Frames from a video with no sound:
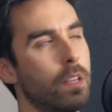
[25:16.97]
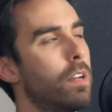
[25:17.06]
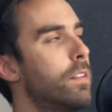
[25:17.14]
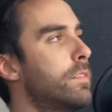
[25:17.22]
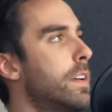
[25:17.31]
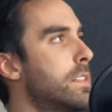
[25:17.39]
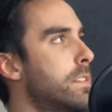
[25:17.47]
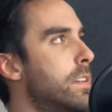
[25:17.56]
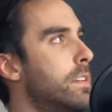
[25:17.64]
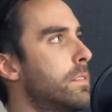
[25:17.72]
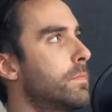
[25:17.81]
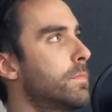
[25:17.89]
and a cool
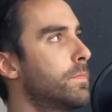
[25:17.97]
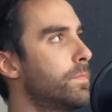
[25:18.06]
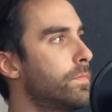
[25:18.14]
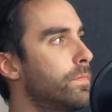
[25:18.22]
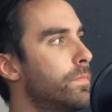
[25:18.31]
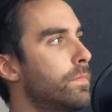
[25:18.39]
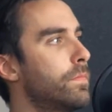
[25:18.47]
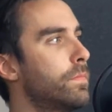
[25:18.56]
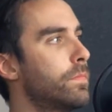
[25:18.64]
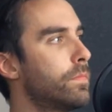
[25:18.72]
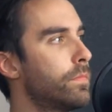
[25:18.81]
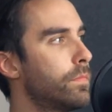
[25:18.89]
thing that the show brings
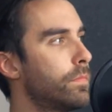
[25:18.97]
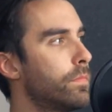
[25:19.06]
up.